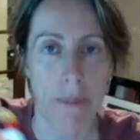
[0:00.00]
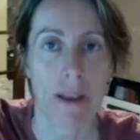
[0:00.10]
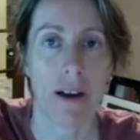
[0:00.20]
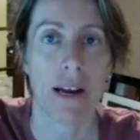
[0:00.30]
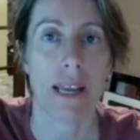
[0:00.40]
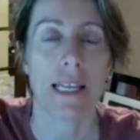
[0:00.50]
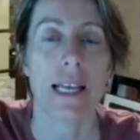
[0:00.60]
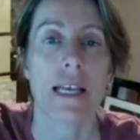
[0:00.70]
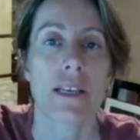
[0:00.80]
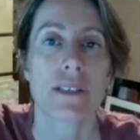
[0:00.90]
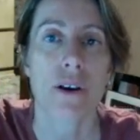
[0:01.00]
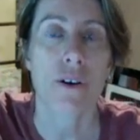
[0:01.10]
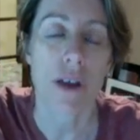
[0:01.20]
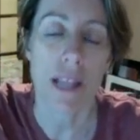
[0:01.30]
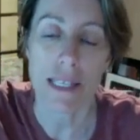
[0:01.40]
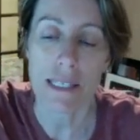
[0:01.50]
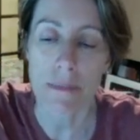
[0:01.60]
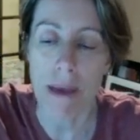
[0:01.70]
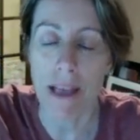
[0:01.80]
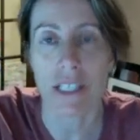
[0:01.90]
All right. So let's
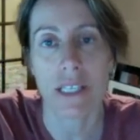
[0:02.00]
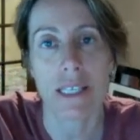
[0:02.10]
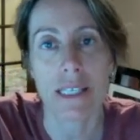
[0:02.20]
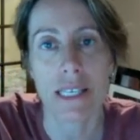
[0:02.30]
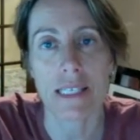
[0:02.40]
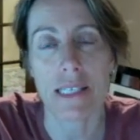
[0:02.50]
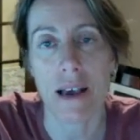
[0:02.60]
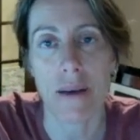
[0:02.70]
imagine that this is